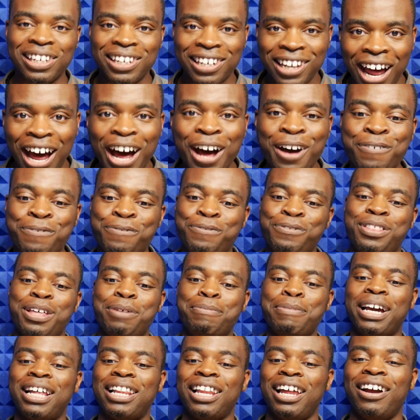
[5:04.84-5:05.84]
love the
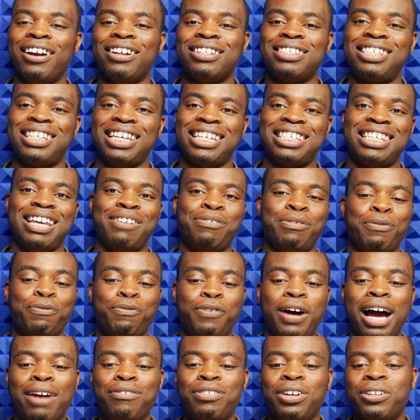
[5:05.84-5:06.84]
McLaren
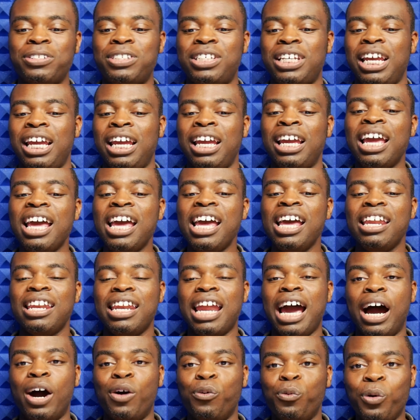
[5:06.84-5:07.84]
675LT.
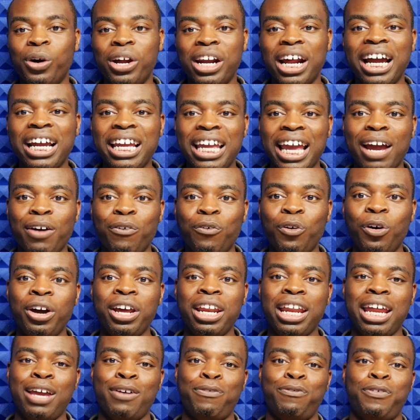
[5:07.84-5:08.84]
Now, would I get
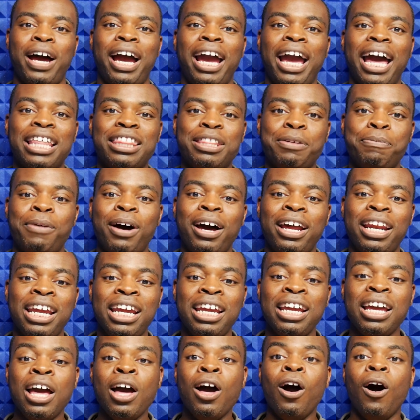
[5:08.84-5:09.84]
one if I had the
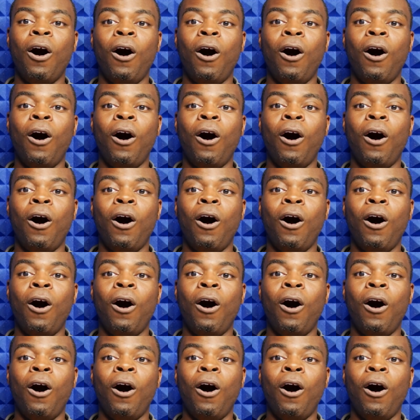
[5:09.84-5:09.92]
money?